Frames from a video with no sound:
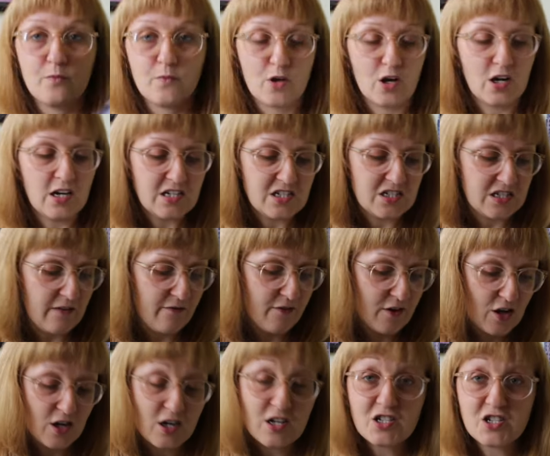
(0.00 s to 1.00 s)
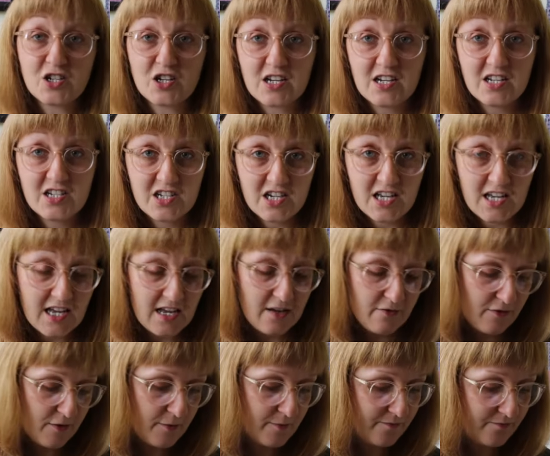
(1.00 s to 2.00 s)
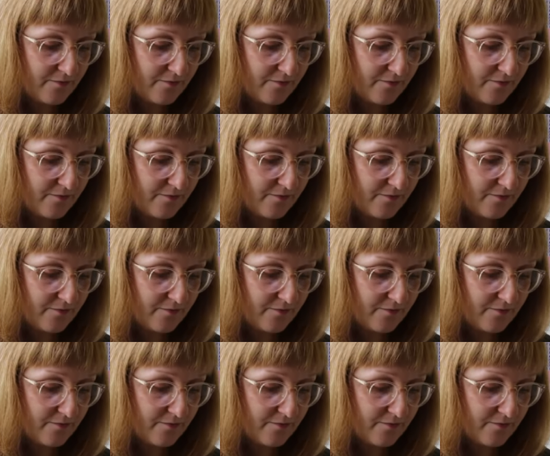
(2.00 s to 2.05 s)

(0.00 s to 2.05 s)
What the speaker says: colours, different colours you can achieve.